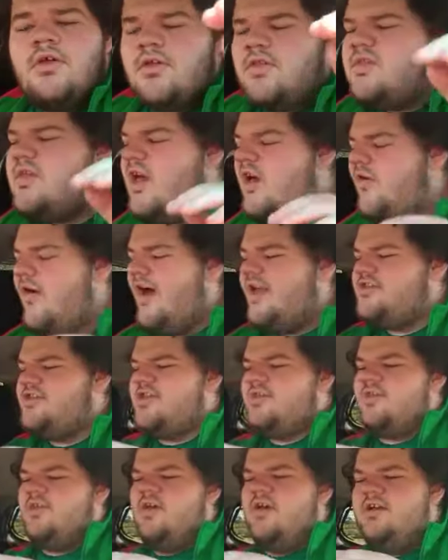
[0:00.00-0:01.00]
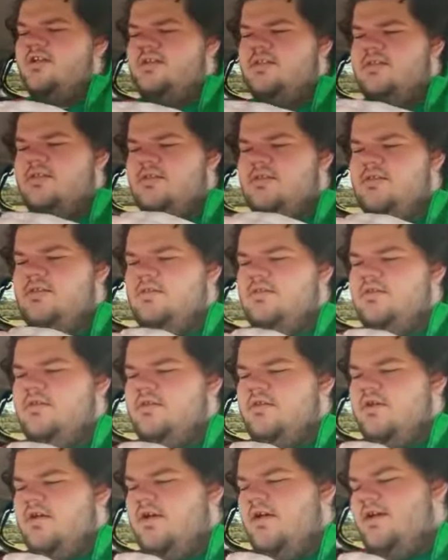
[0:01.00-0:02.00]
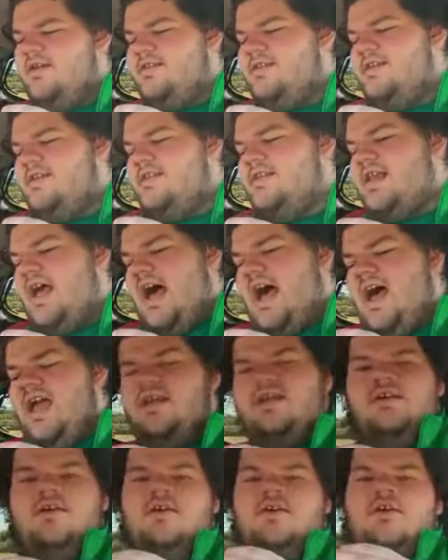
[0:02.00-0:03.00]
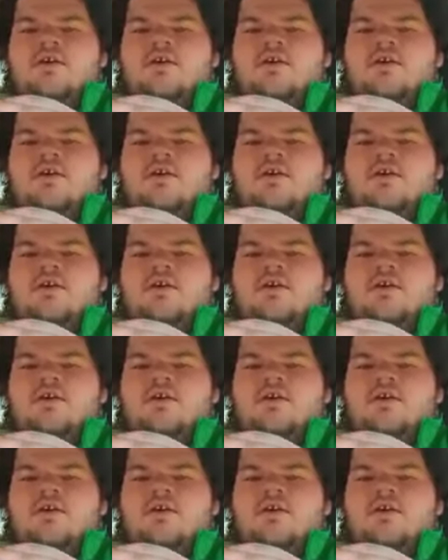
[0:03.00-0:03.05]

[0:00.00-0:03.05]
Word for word: So I just looked, looked inside,